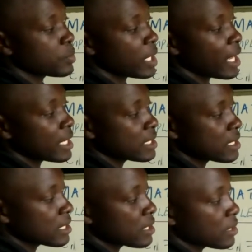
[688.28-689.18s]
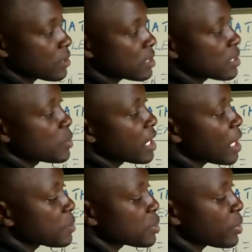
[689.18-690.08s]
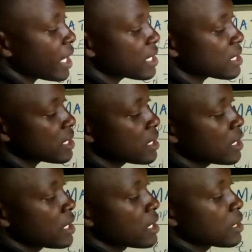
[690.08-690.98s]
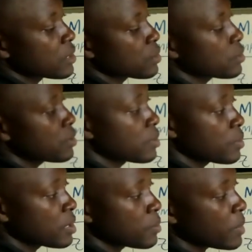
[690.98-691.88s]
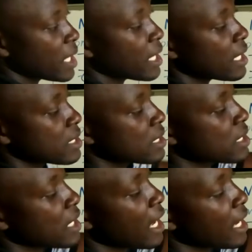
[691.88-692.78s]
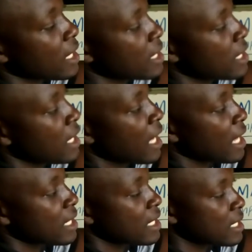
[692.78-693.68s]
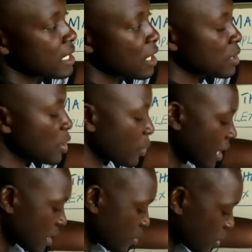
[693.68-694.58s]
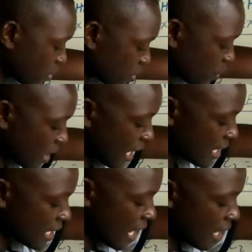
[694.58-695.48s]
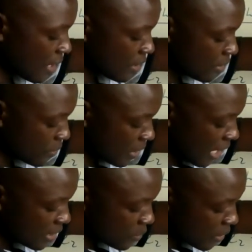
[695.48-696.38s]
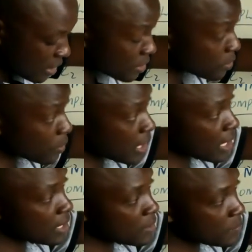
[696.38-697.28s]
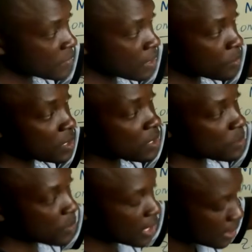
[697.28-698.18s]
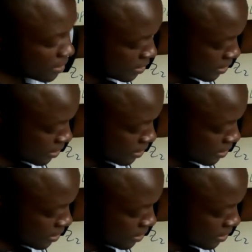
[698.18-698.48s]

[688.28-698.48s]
plus, because this becomes plus 2 minus this I. And then the downer part, because we had 1 squared, which is 1,